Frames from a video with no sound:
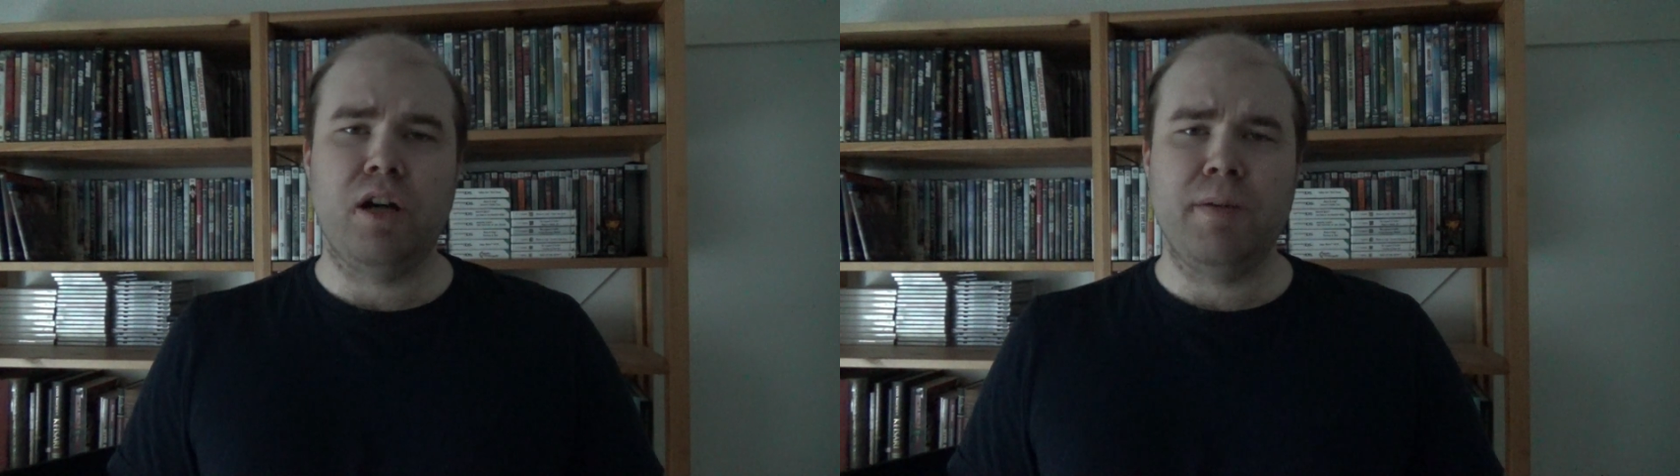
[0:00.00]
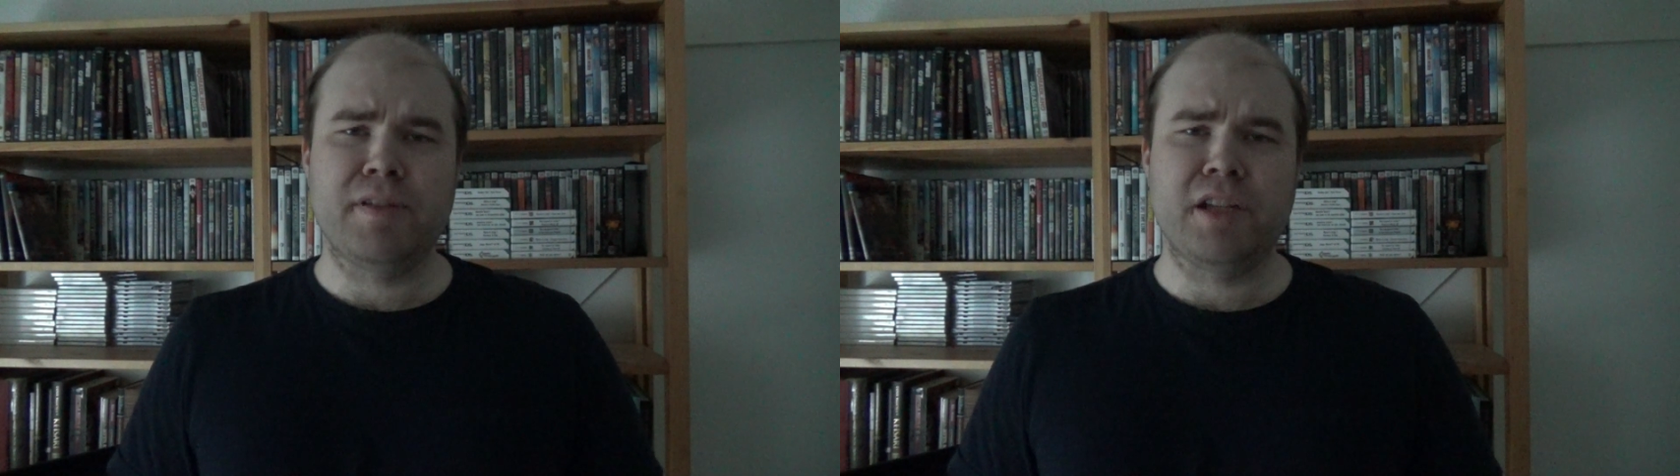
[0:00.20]

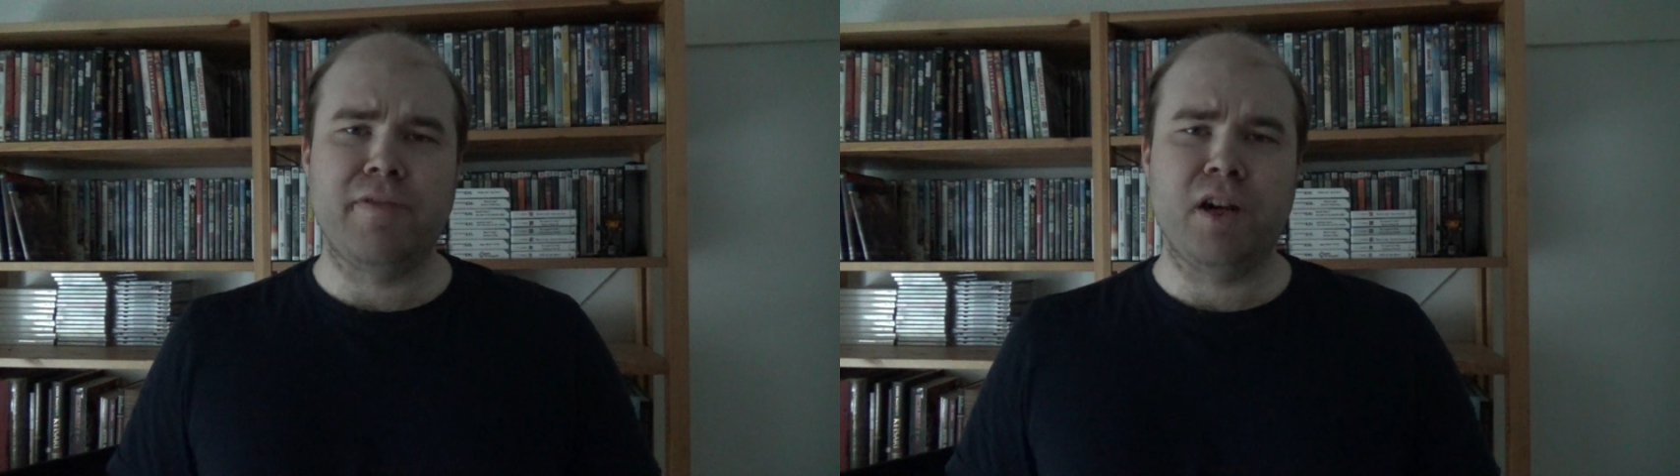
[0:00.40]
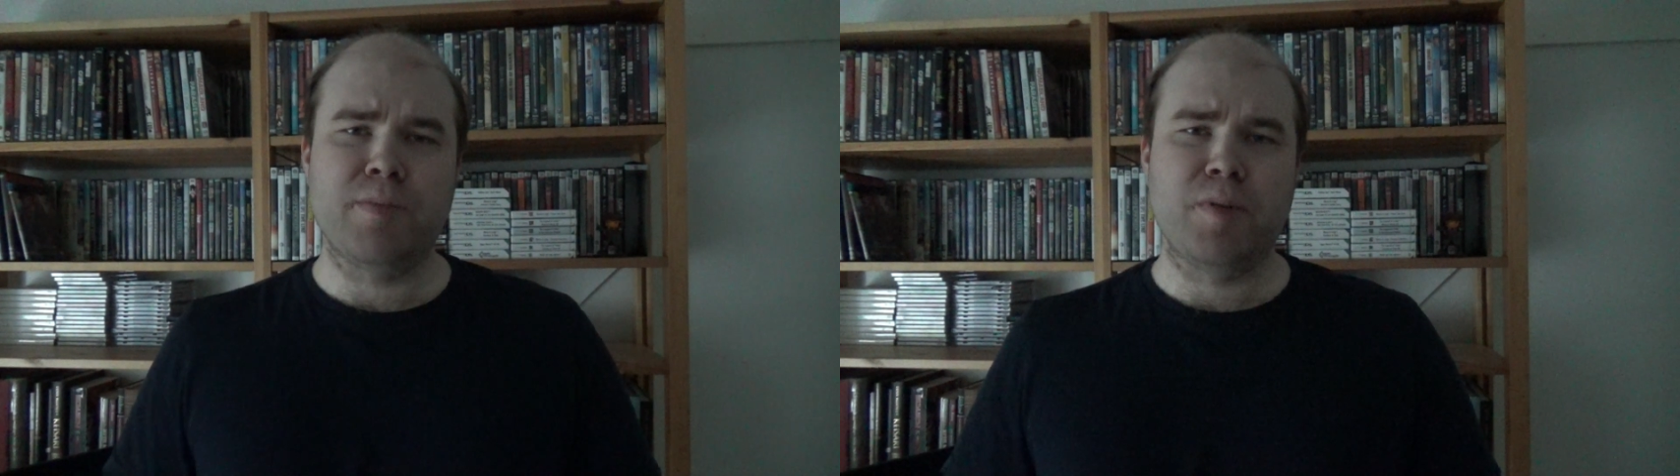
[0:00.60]
I was
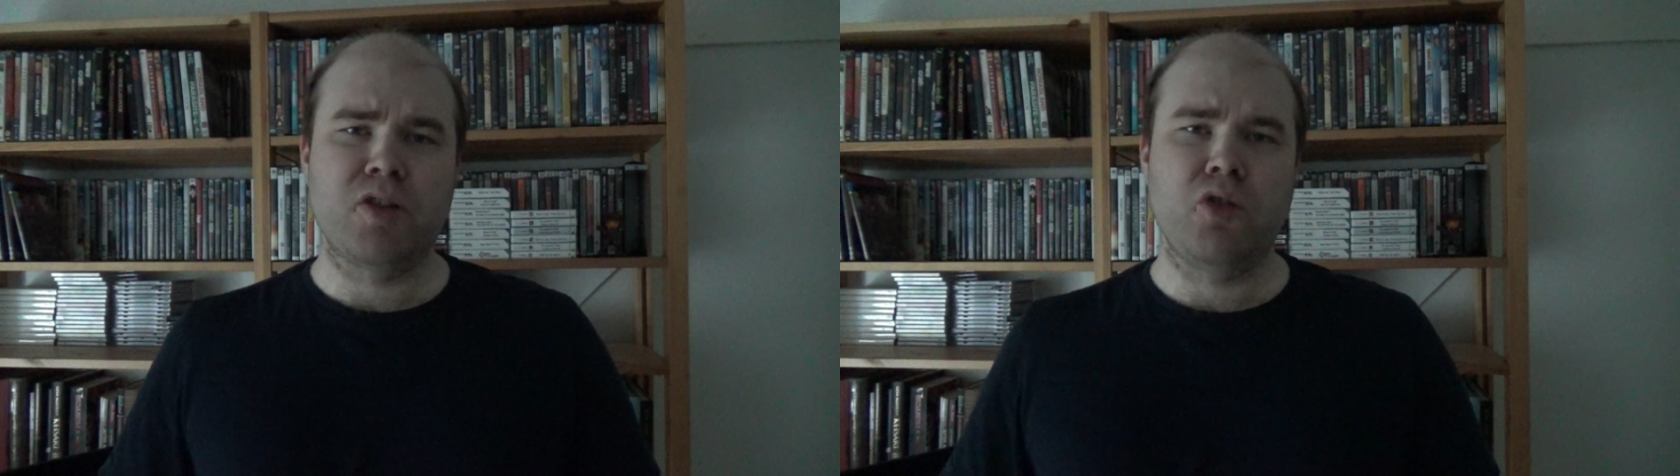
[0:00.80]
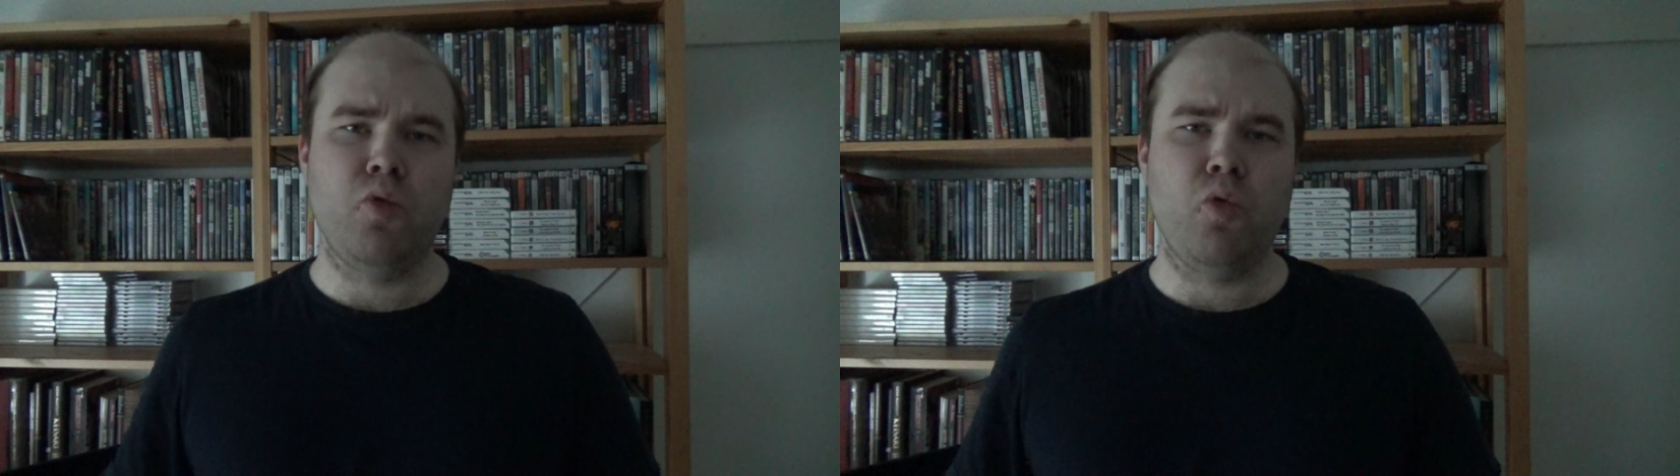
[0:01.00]
advised by a
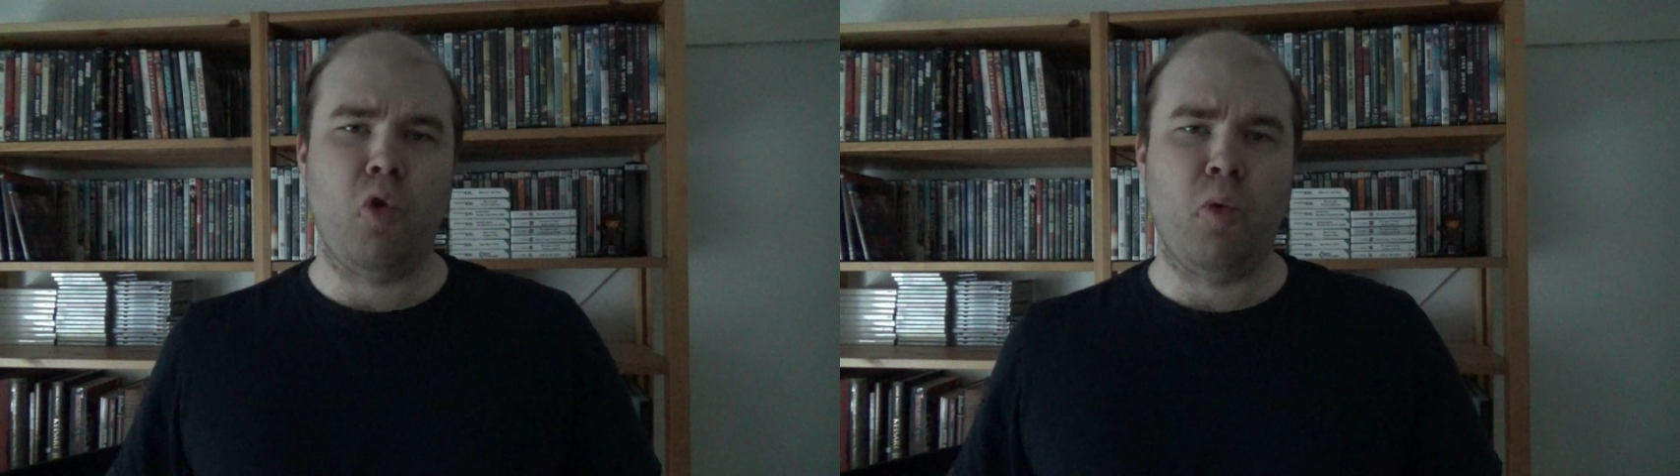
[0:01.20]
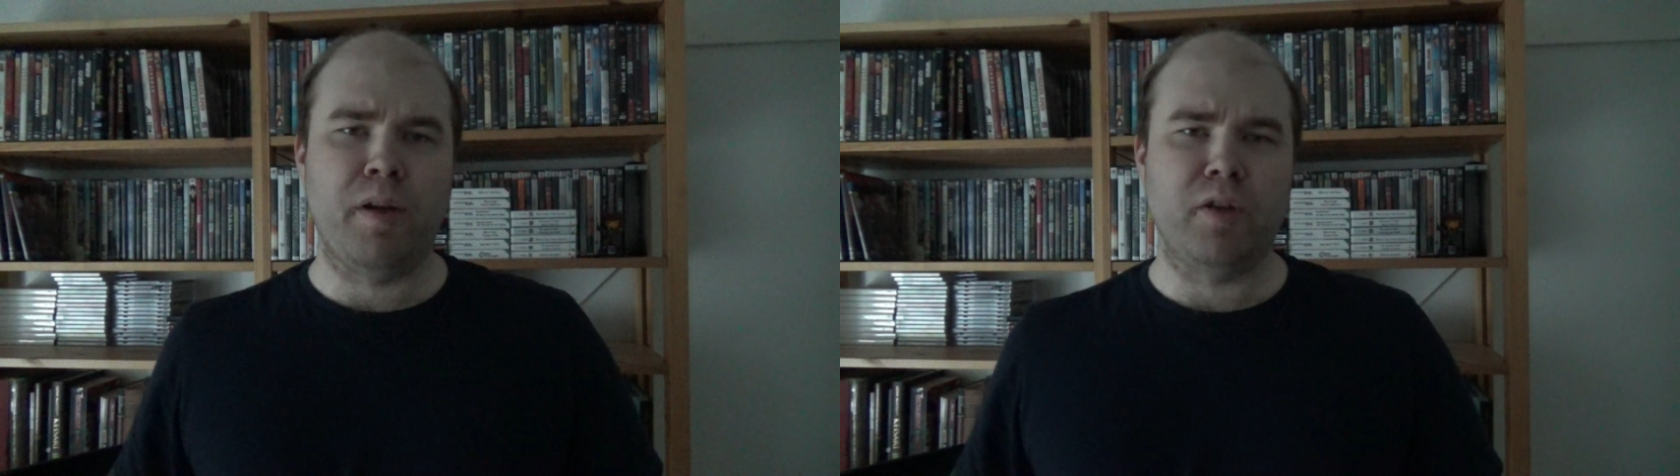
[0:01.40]

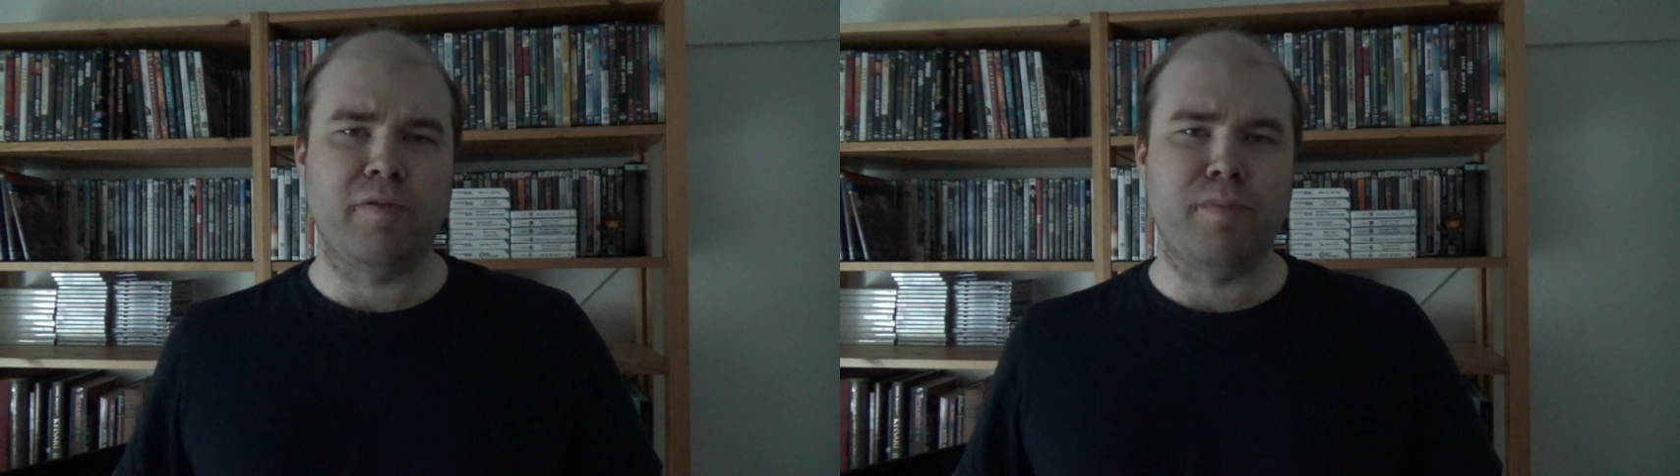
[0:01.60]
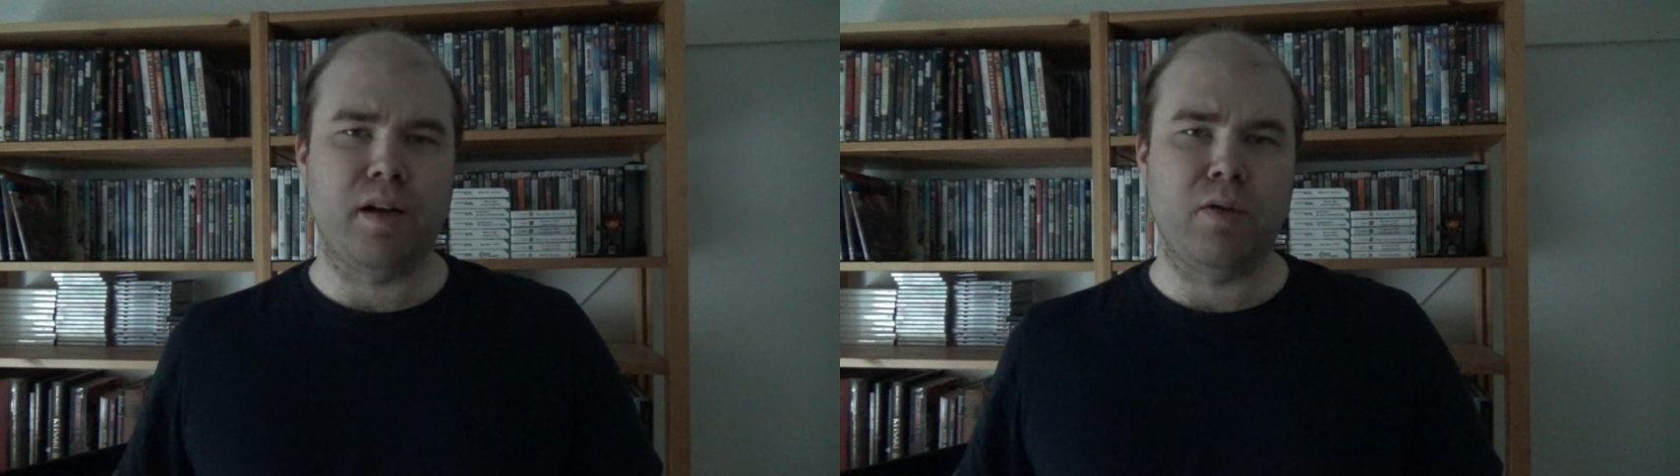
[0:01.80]
schoolmate
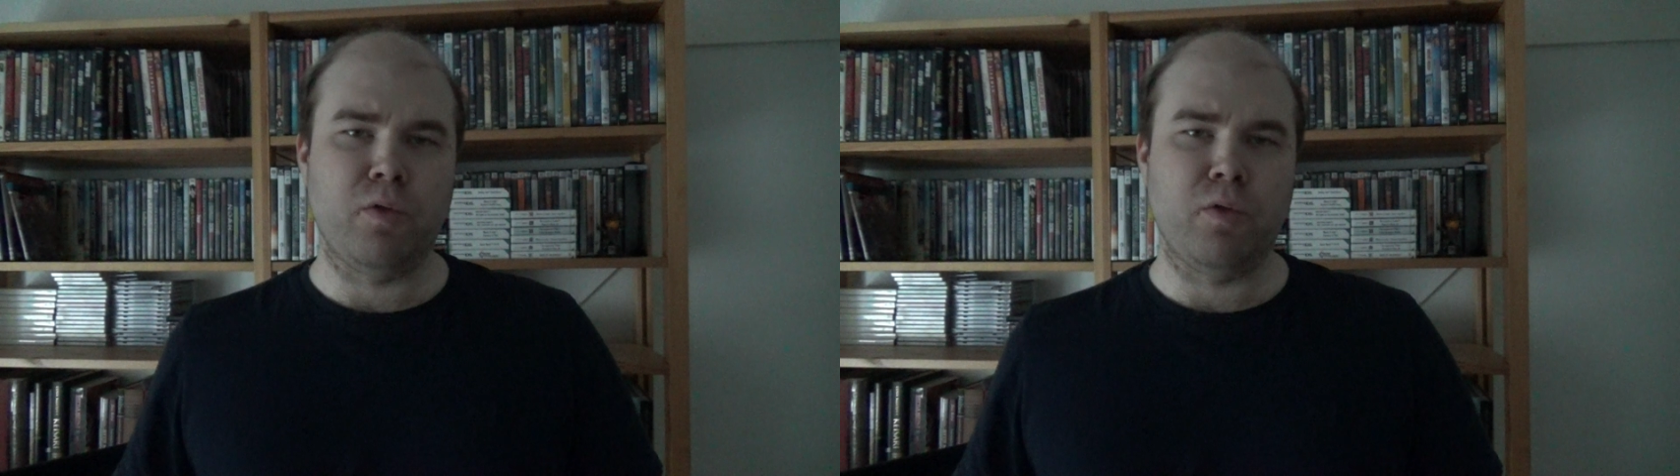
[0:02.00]
of mine